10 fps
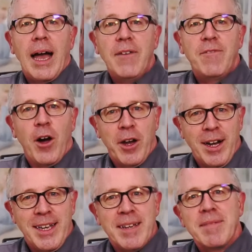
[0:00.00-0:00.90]
And
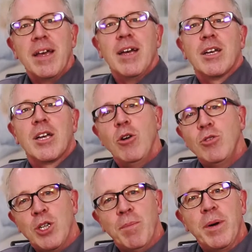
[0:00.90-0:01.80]
finally,
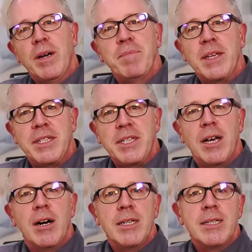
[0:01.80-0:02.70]
Code Jumper is
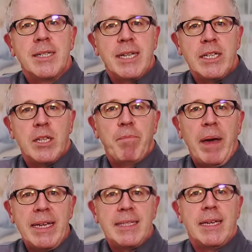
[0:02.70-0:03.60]
designed to teach the
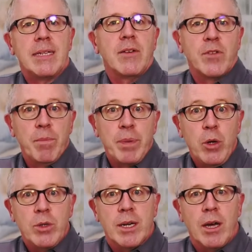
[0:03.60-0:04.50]
basics of computer